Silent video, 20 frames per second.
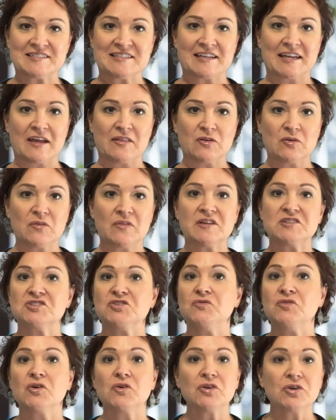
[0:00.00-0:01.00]
together that
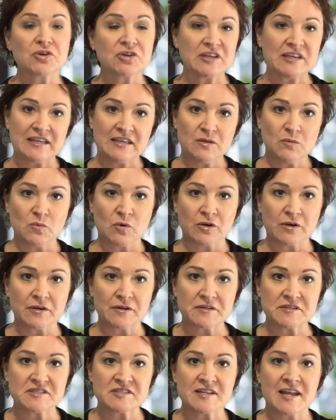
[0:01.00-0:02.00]
you know your
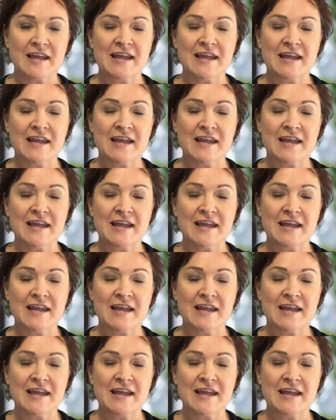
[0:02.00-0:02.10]
keywords,